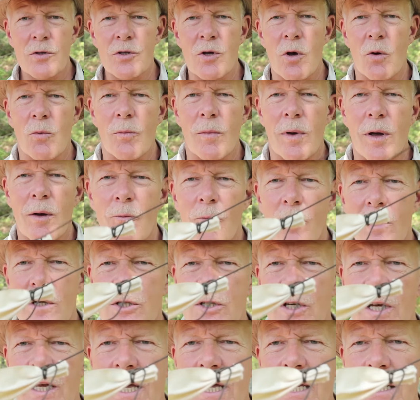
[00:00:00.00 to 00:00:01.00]
So
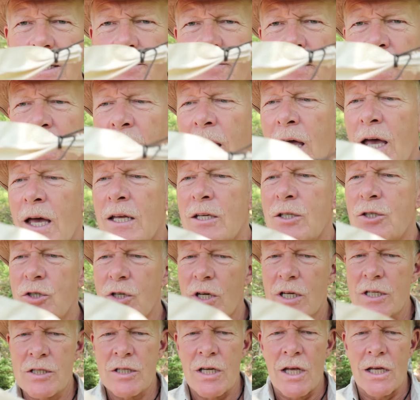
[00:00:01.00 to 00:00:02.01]
once again,
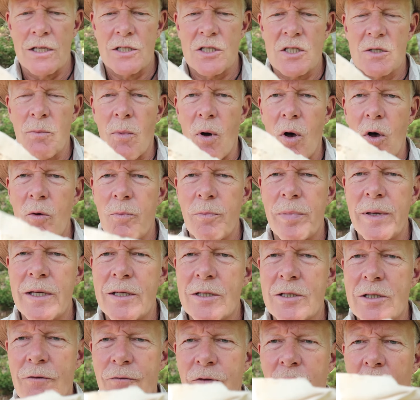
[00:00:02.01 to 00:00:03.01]
just a small
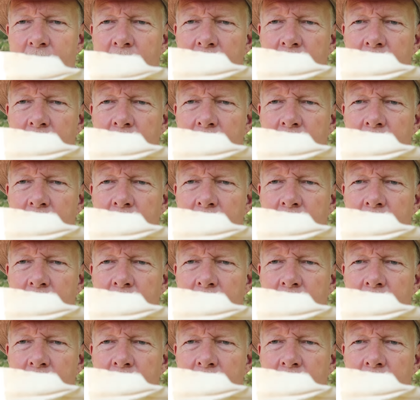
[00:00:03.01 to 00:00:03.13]
piece of